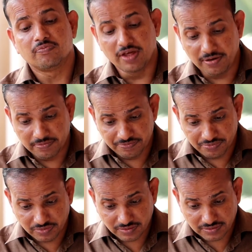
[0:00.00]
Then
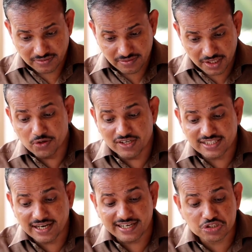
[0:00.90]
it
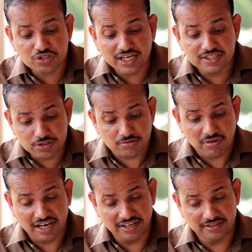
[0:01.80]
was an attractive
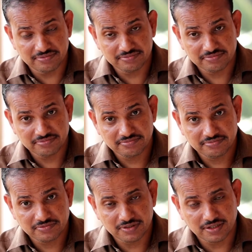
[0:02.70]
smile.
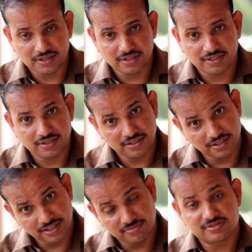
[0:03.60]
Then
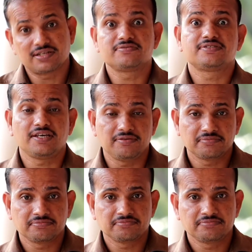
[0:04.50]
he himself
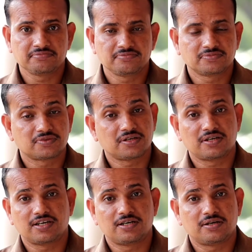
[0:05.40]
saying,
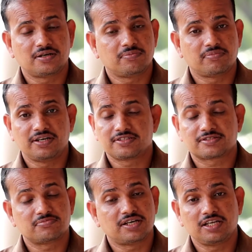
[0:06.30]
my
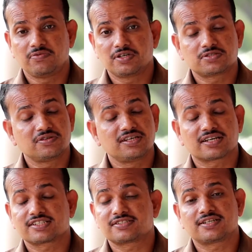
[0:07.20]
smile was very
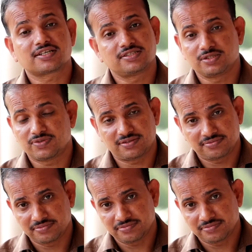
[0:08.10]
attractive one.